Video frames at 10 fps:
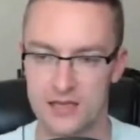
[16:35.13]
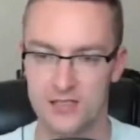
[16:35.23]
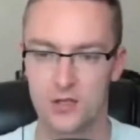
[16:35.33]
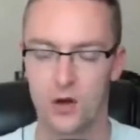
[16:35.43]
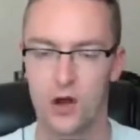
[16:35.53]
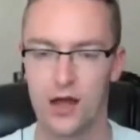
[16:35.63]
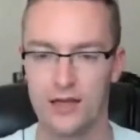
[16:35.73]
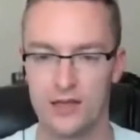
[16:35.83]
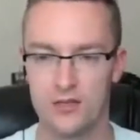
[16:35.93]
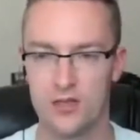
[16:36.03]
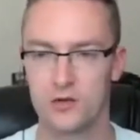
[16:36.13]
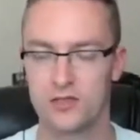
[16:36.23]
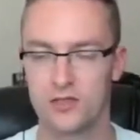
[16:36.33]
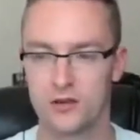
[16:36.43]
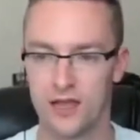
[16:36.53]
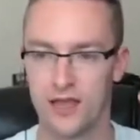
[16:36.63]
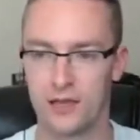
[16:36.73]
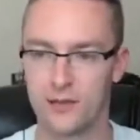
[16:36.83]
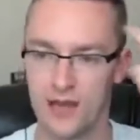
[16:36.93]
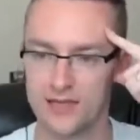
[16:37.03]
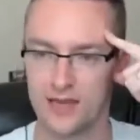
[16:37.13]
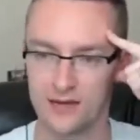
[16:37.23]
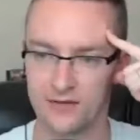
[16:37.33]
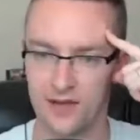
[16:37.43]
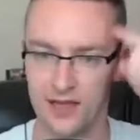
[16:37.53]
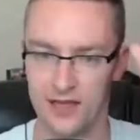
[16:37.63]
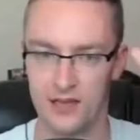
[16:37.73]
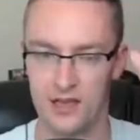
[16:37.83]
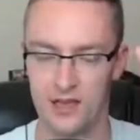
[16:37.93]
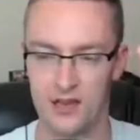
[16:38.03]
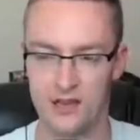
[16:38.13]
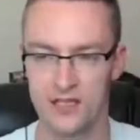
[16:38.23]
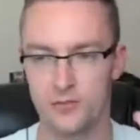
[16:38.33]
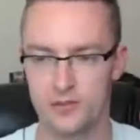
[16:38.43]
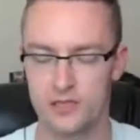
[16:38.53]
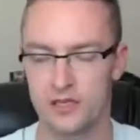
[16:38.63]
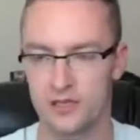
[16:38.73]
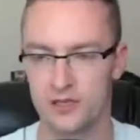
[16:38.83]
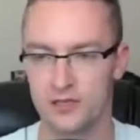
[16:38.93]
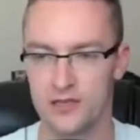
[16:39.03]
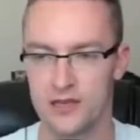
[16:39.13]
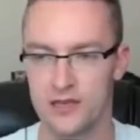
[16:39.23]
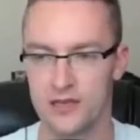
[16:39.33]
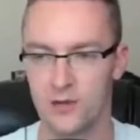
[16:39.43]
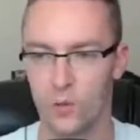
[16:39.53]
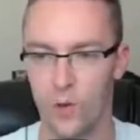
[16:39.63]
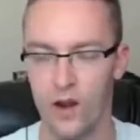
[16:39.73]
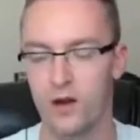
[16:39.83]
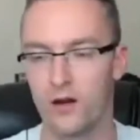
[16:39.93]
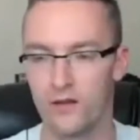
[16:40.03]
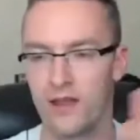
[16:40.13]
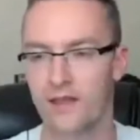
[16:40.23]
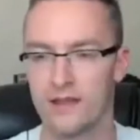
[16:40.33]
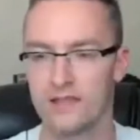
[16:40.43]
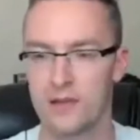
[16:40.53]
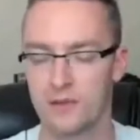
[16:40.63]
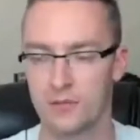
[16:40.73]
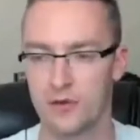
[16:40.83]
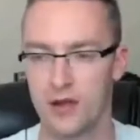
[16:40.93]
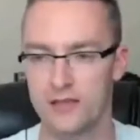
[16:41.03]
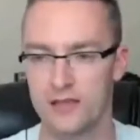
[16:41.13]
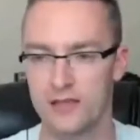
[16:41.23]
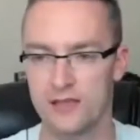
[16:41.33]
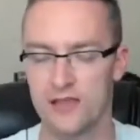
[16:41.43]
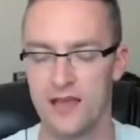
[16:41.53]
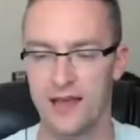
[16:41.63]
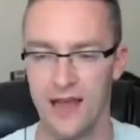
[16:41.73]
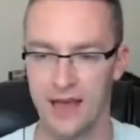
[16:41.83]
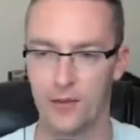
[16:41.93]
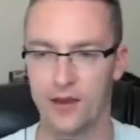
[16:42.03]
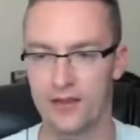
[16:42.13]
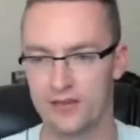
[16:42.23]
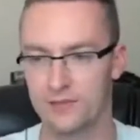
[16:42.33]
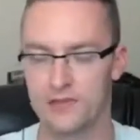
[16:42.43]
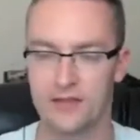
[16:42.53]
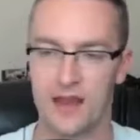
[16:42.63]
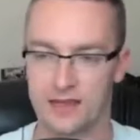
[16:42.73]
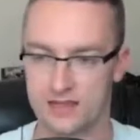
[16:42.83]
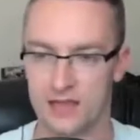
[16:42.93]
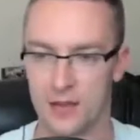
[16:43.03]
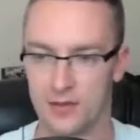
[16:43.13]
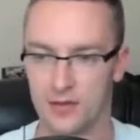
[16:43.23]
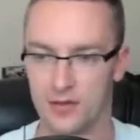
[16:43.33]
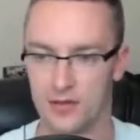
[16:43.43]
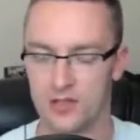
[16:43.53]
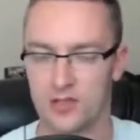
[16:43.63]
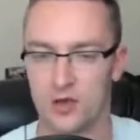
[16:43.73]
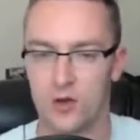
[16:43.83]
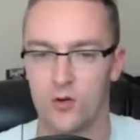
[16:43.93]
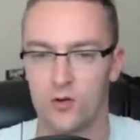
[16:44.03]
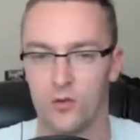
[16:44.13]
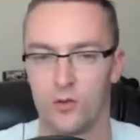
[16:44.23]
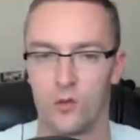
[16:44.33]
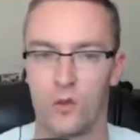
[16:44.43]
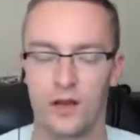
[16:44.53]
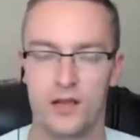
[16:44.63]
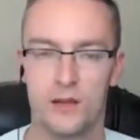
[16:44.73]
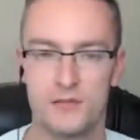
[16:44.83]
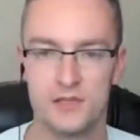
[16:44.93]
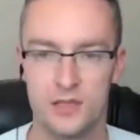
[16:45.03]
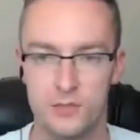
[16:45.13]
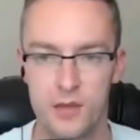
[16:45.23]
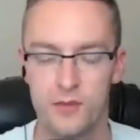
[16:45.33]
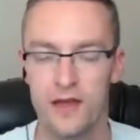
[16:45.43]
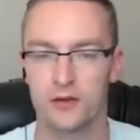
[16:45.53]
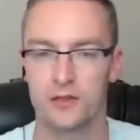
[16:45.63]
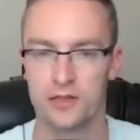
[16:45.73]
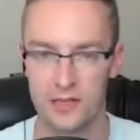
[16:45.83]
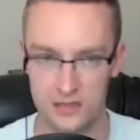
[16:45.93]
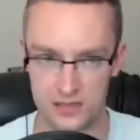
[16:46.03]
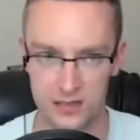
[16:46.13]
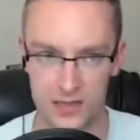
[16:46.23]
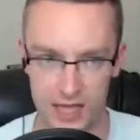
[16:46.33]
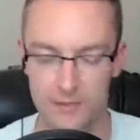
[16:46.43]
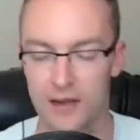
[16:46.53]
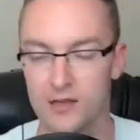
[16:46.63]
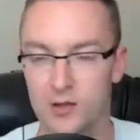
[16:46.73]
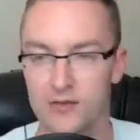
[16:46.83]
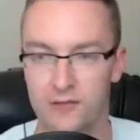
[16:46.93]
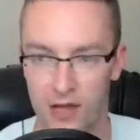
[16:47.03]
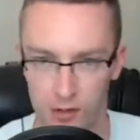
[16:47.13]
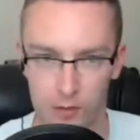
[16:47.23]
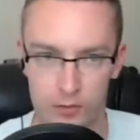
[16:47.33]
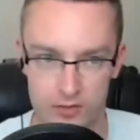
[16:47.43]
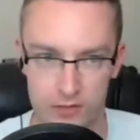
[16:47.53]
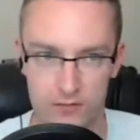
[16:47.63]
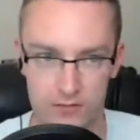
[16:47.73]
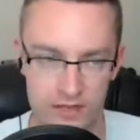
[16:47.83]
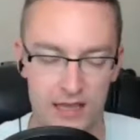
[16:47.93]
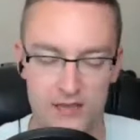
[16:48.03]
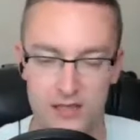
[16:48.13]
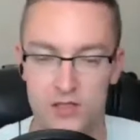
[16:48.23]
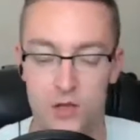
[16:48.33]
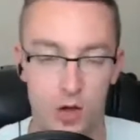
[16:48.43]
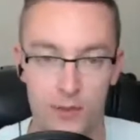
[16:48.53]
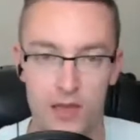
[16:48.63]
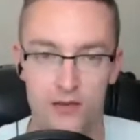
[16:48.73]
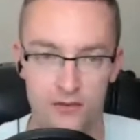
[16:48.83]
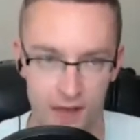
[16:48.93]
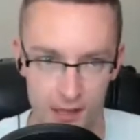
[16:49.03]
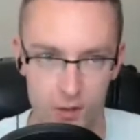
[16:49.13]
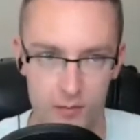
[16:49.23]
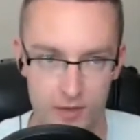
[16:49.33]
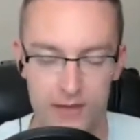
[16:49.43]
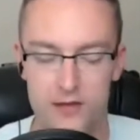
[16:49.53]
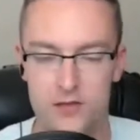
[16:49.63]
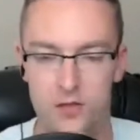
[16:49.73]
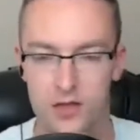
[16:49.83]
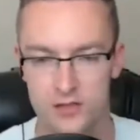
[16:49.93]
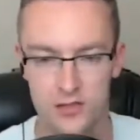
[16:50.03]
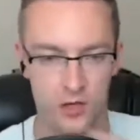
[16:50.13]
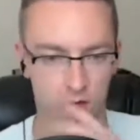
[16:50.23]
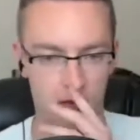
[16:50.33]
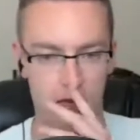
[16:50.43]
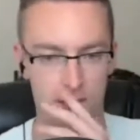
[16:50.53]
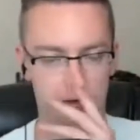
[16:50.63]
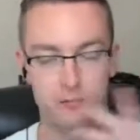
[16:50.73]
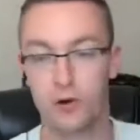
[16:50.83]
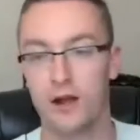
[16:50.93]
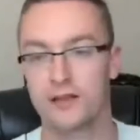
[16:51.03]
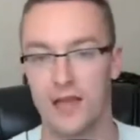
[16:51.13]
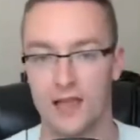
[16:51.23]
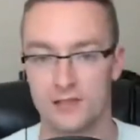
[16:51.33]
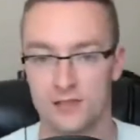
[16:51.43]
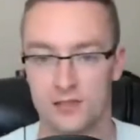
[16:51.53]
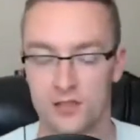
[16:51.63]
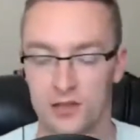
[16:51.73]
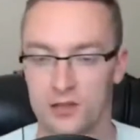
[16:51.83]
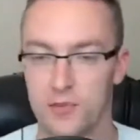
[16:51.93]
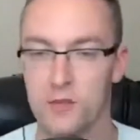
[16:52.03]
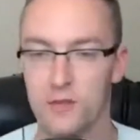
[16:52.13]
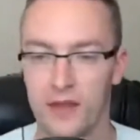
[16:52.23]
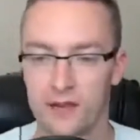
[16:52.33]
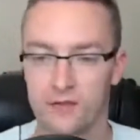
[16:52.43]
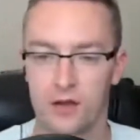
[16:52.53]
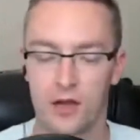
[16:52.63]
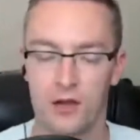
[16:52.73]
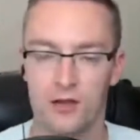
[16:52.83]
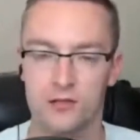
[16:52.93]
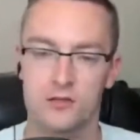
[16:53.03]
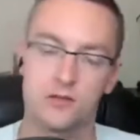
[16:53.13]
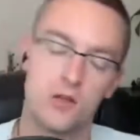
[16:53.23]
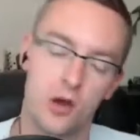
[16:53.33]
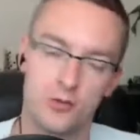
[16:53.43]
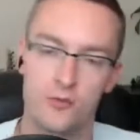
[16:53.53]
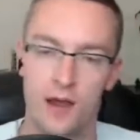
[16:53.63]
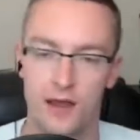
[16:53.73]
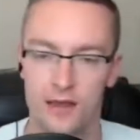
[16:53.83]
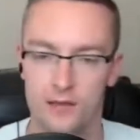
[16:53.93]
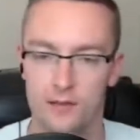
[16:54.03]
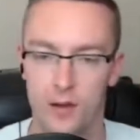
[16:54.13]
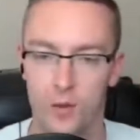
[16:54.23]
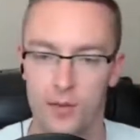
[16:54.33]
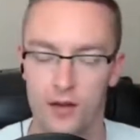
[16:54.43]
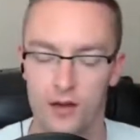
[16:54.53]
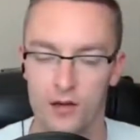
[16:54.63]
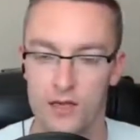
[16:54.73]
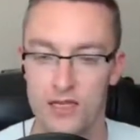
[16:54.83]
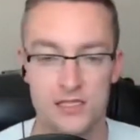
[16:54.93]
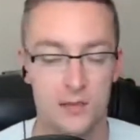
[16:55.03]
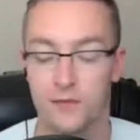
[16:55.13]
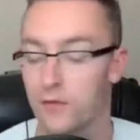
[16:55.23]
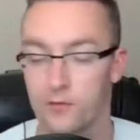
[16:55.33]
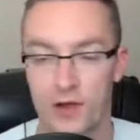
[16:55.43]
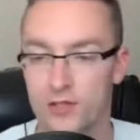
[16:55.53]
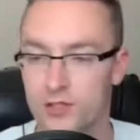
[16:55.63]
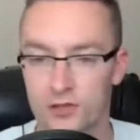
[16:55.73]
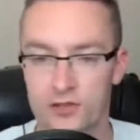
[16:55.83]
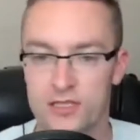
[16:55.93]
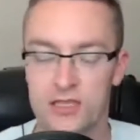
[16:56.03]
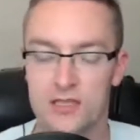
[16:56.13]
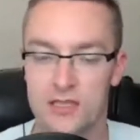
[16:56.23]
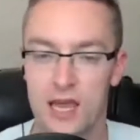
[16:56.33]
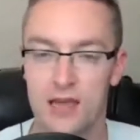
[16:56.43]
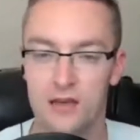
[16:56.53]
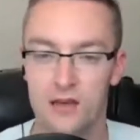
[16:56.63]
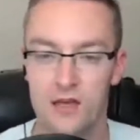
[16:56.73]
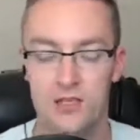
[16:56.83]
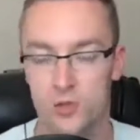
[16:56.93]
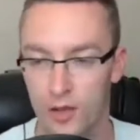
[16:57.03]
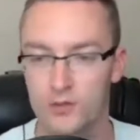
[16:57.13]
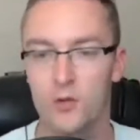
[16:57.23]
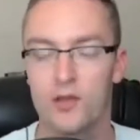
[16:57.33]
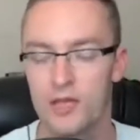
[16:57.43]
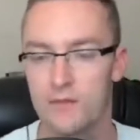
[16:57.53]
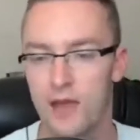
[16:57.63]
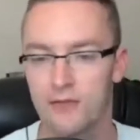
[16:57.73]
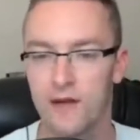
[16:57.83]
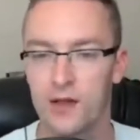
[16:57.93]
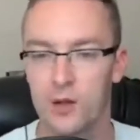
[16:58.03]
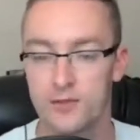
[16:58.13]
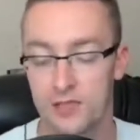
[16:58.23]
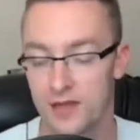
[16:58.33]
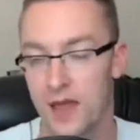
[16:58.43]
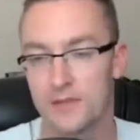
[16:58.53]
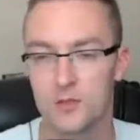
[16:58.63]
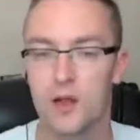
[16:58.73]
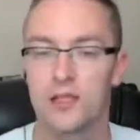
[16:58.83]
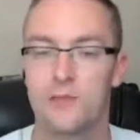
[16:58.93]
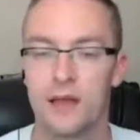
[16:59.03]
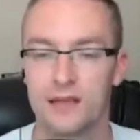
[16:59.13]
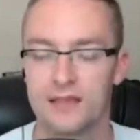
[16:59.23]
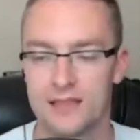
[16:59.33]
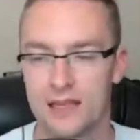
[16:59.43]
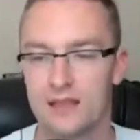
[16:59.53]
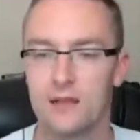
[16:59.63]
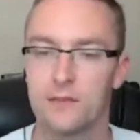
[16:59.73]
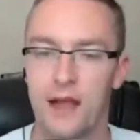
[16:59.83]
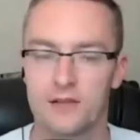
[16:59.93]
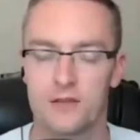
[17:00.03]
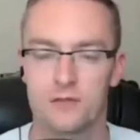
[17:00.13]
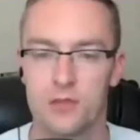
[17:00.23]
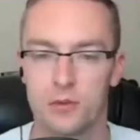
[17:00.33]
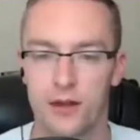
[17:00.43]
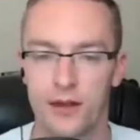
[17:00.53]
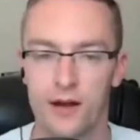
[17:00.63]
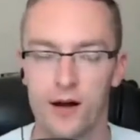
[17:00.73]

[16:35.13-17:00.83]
So all I need to do is, okay, let me identify this particular lead. Where are they in that step of the process? And how do I get them to the next step? So when it comes to the people that are leads, am I doing follow-up with them? Yes, there's automated follow-up, and there's also the broadcasts. So like the people that have gone through my webinar, some of them registered and didn't attend. So I'm doing email follow-ups to them as well as my list to get them back to the replay.